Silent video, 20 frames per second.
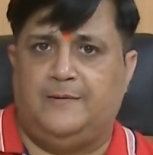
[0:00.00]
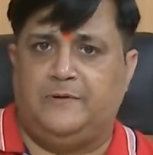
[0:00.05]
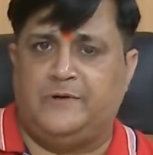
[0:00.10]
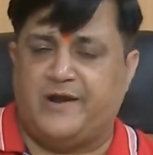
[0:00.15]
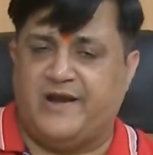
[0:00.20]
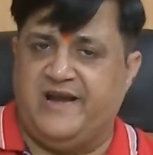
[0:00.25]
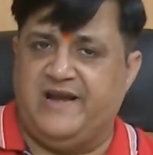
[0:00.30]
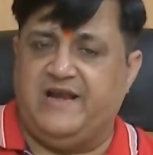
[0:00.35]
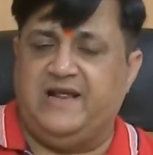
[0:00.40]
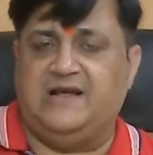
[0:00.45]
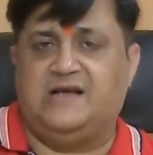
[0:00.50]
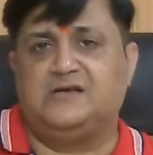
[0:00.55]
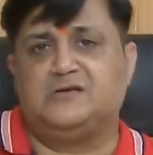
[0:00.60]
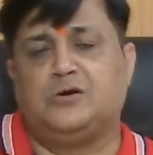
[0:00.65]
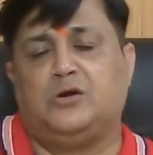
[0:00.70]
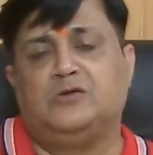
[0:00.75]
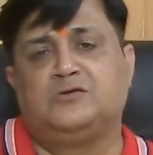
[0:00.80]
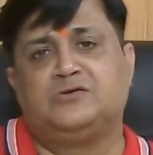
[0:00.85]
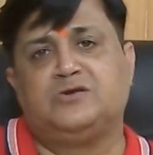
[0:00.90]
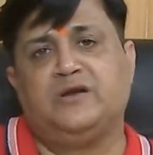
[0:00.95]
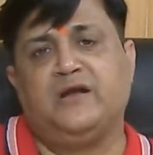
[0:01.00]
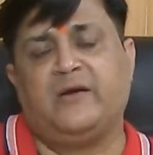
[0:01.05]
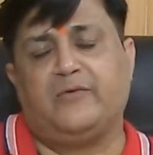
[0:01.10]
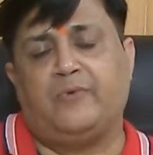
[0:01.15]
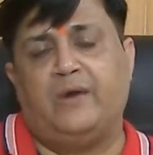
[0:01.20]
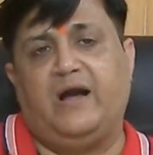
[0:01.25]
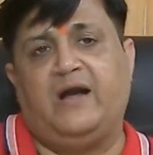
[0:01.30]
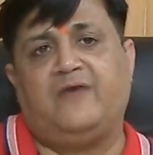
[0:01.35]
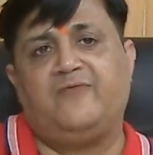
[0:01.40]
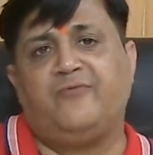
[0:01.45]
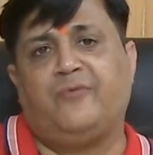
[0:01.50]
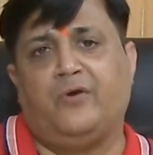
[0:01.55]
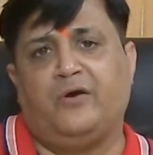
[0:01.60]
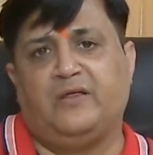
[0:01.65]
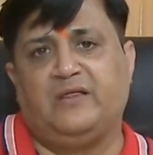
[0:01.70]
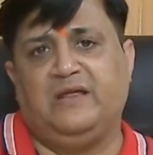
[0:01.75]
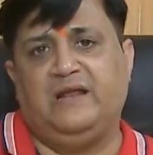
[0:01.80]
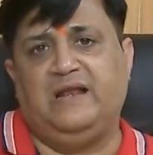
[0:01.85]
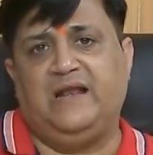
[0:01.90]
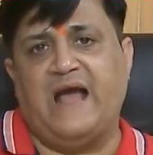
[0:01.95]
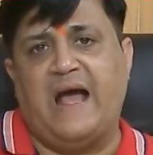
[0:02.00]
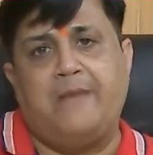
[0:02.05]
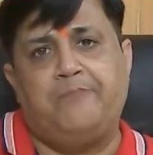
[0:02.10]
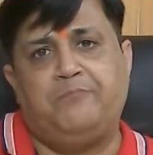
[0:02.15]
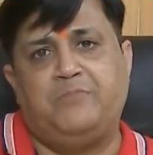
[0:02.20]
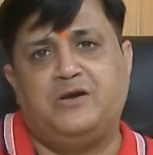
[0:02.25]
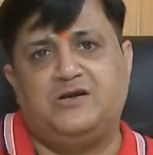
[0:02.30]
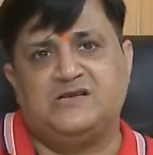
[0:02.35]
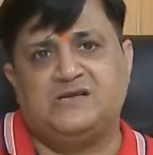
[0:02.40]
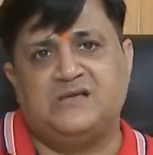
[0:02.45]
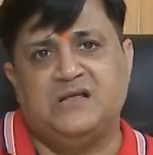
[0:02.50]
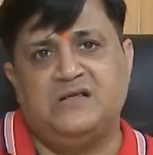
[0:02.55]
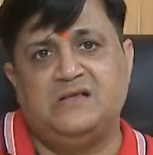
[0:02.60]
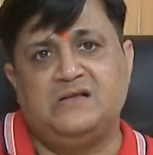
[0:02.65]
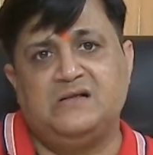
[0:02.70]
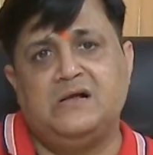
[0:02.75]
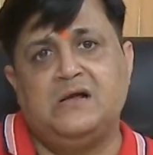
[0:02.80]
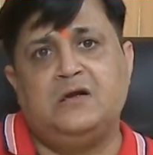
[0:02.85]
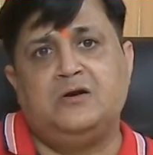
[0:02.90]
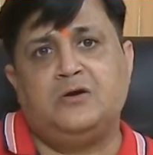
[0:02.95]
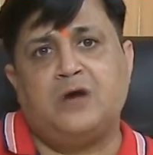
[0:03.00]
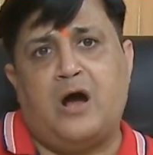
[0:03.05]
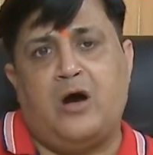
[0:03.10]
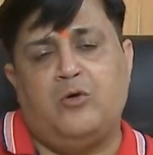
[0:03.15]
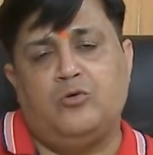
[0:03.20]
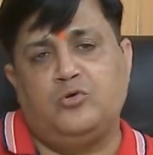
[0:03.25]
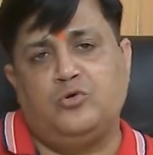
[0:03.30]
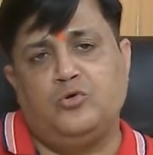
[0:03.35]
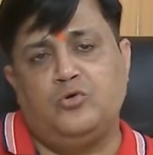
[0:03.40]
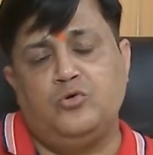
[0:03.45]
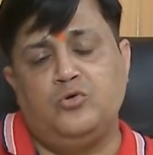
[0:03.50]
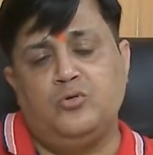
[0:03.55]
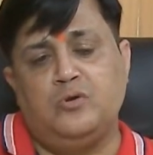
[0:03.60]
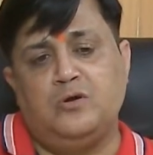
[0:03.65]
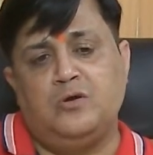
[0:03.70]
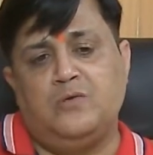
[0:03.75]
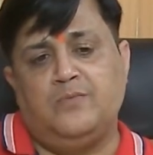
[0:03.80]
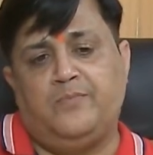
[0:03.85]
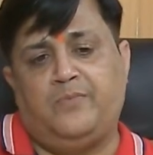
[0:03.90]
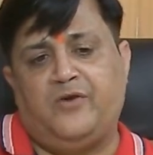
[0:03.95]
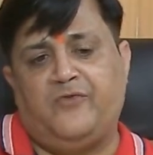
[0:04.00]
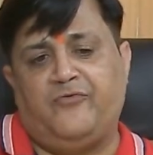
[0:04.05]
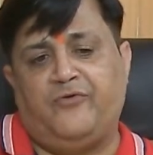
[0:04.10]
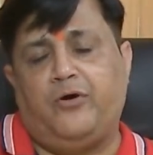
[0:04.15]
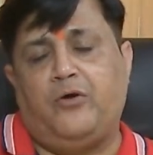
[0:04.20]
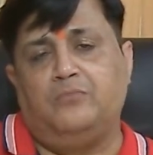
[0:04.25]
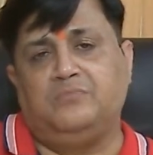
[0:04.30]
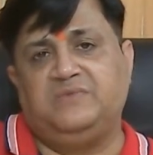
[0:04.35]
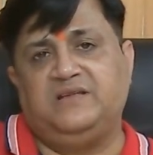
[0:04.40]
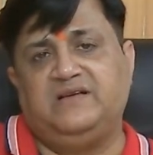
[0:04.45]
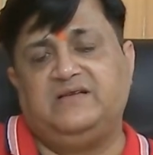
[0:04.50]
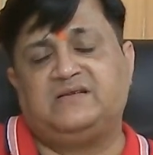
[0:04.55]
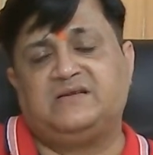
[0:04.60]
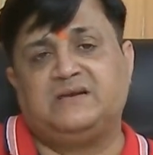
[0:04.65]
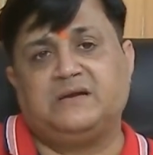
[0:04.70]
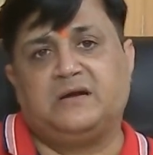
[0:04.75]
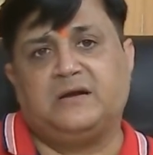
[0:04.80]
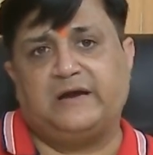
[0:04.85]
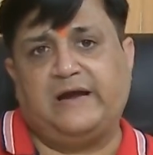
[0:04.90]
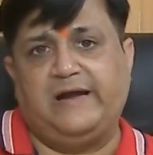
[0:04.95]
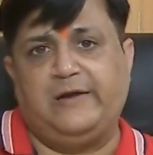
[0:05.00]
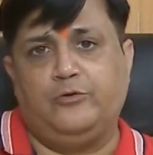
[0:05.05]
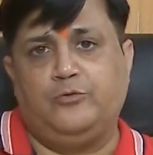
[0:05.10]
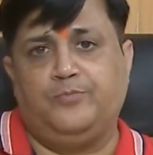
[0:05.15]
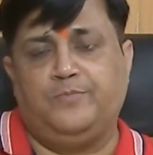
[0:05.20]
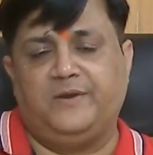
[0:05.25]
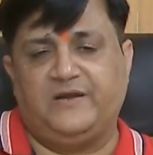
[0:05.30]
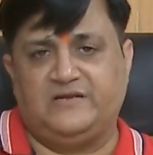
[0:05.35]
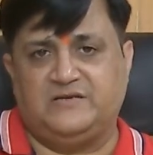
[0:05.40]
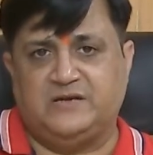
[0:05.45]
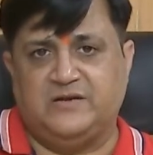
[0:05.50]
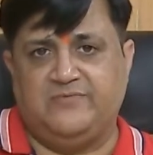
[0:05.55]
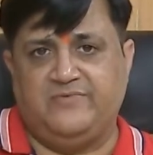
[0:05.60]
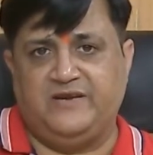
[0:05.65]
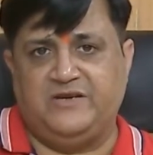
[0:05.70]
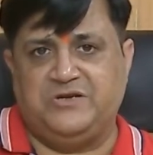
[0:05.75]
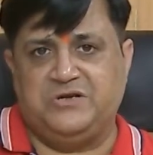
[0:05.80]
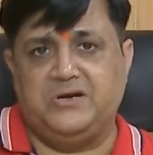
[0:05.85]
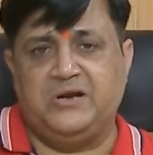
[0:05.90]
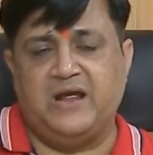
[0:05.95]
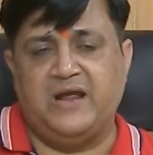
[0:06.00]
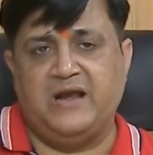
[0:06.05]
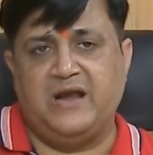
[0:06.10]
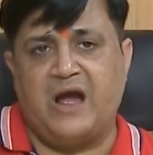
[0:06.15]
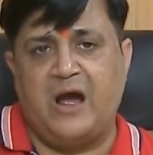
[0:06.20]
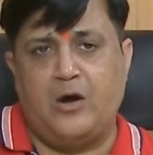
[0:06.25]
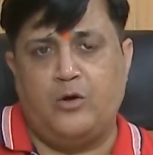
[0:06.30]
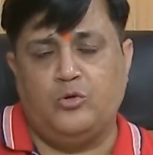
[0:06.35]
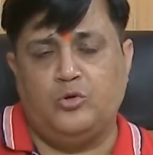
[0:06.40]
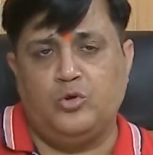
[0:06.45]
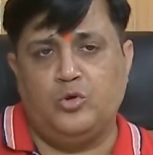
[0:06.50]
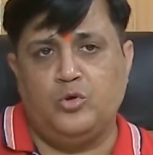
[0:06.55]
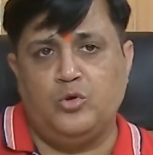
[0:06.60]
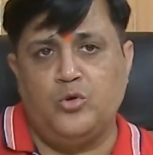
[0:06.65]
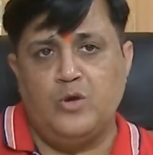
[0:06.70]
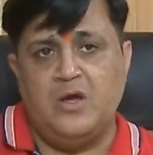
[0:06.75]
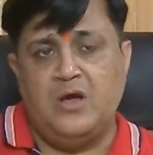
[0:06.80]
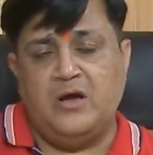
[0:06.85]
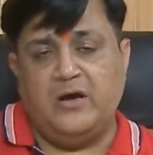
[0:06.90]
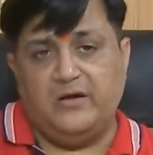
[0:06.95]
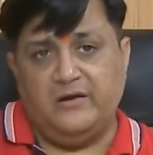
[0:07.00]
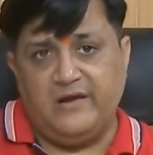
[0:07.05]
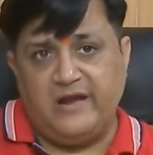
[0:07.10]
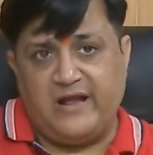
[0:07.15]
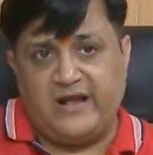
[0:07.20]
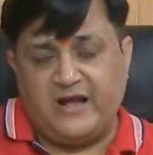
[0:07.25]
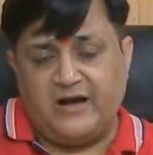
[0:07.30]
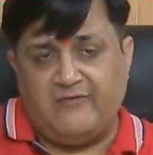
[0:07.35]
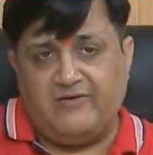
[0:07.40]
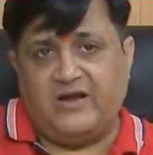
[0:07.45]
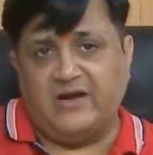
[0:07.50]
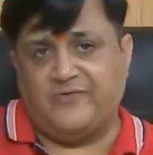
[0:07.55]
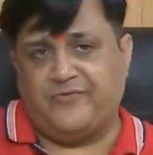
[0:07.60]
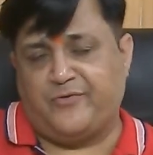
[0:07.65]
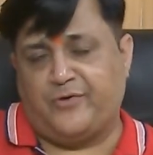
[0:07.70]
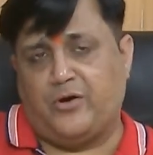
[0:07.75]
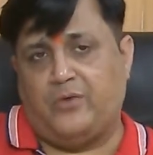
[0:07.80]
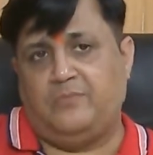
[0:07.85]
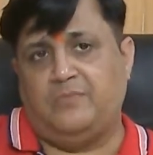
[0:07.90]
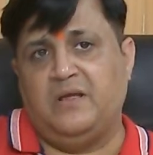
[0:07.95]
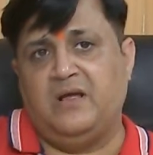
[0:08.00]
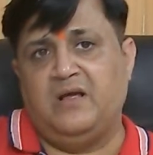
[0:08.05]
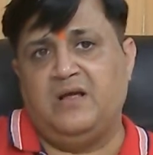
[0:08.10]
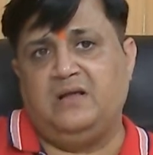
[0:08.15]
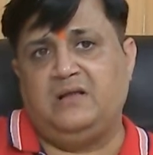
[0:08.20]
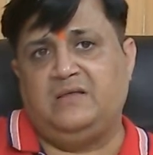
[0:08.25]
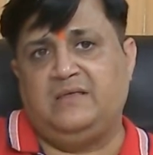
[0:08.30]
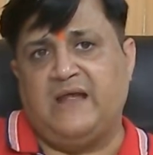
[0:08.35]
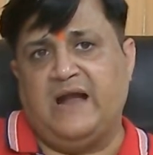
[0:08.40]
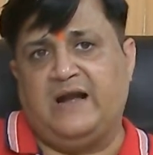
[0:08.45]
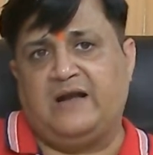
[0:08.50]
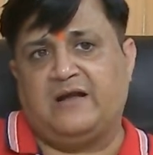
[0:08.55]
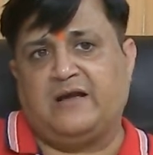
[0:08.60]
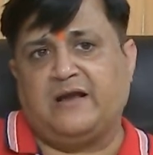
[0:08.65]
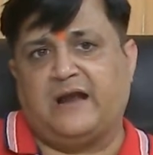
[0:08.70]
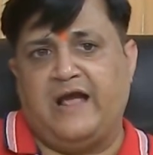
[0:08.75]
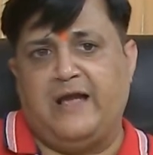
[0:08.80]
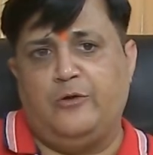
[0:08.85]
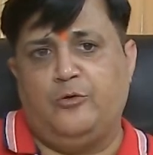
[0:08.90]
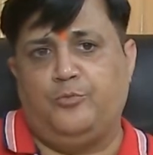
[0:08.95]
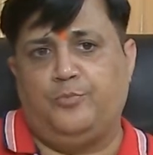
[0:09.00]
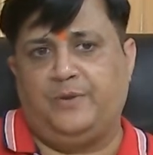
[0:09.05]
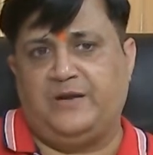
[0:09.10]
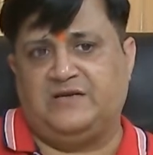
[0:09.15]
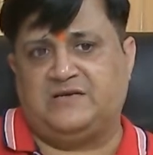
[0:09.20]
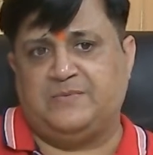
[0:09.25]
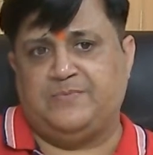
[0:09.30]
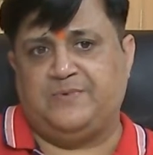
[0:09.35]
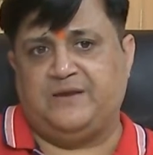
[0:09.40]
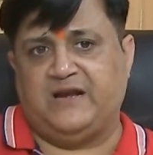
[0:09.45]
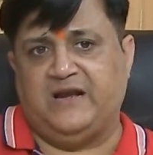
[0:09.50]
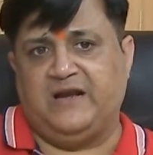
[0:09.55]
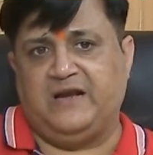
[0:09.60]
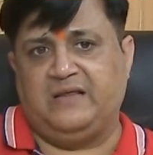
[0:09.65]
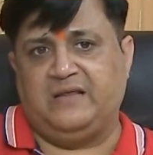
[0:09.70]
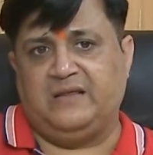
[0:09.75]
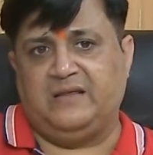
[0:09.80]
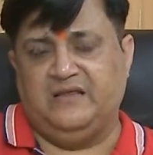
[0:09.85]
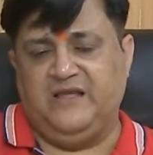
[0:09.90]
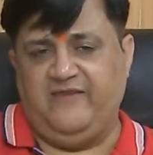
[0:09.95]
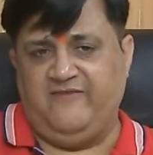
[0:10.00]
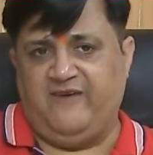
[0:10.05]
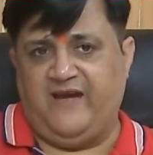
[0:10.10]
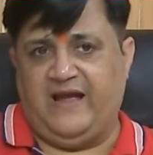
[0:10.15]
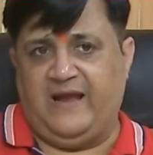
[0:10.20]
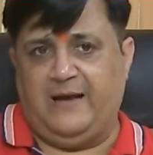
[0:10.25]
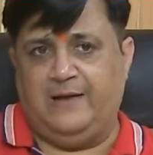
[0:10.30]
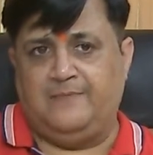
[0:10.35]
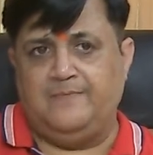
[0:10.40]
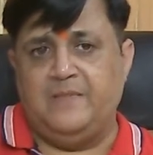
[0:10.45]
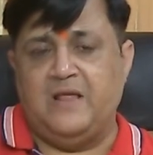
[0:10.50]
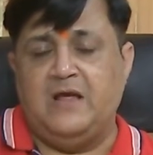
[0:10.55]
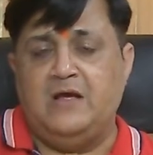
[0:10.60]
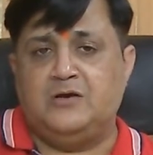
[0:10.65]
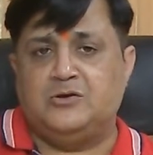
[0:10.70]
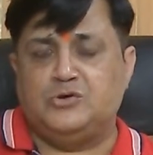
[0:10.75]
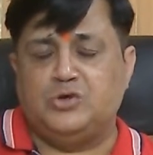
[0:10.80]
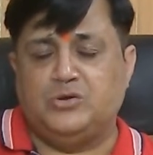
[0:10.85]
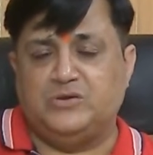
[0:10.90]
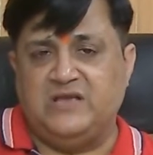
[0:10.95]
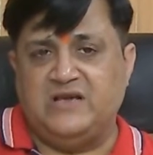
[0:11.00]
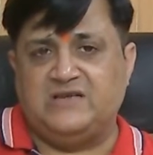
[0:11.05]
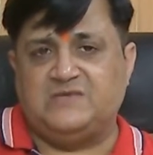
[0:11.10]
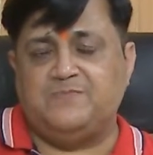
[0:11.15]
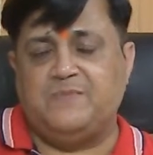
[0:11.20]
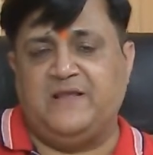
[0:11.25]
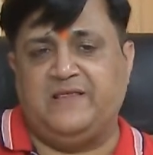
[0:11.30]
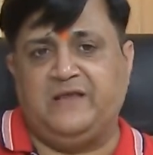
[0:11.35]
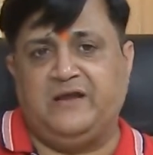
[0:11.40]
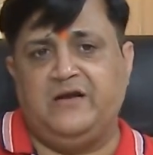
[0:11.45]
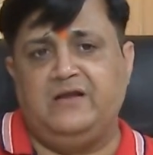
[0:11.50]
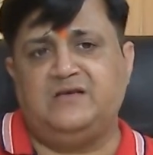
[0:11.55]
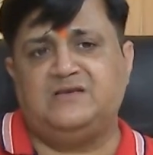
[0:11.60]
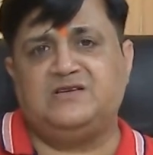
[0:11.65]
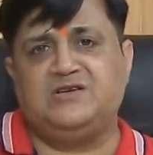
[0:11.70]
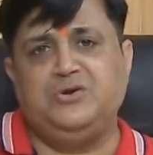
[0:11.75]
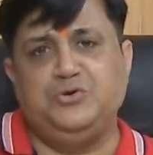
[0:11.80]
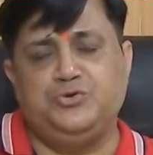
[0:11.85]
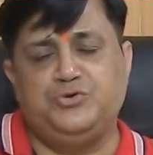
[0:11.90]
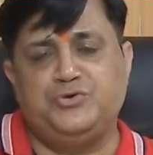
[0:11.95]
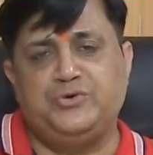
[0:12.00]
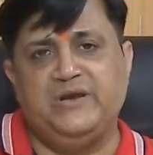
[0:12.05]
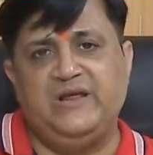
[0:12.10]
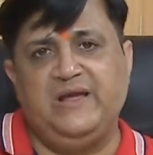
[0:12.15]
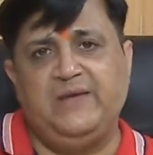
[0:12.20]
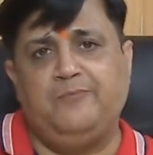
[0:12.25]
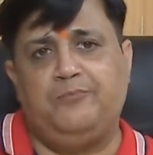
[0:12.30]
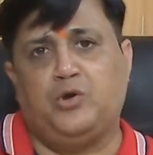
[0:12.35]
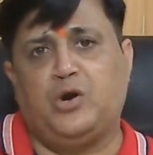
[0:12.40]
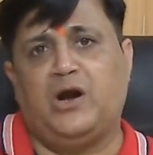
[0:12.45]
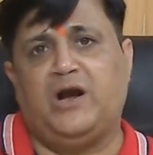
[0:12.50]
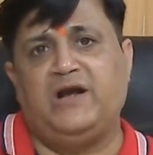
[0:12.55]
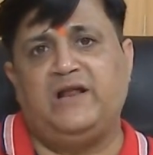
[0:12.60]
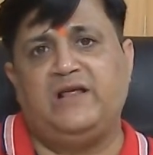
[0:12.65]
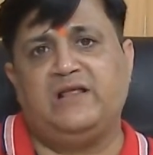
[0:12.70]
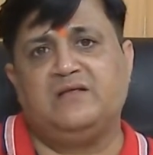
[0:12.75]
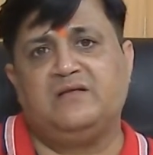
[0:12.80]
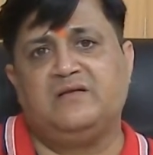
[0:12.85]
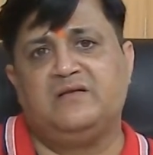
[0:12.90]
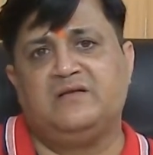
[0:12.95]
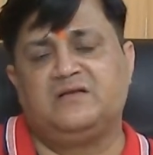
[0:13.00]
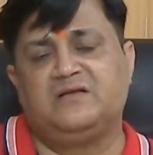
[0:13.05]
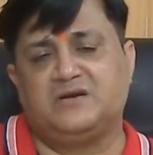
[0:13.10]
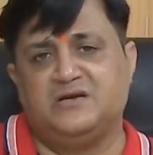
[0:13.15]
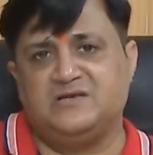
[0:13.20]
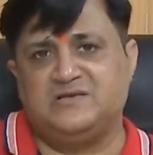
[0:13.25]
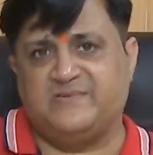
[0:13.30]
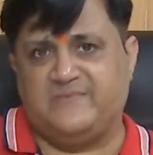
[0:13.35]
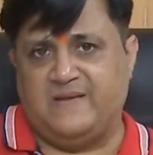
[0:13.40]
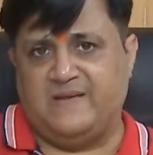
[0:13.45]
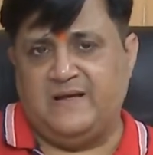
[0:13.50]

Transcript: training is also required for the lab personnel, how to perform this cryopreservation and how to recover from that cryoprecipitate the bile. So this method is usually employed in research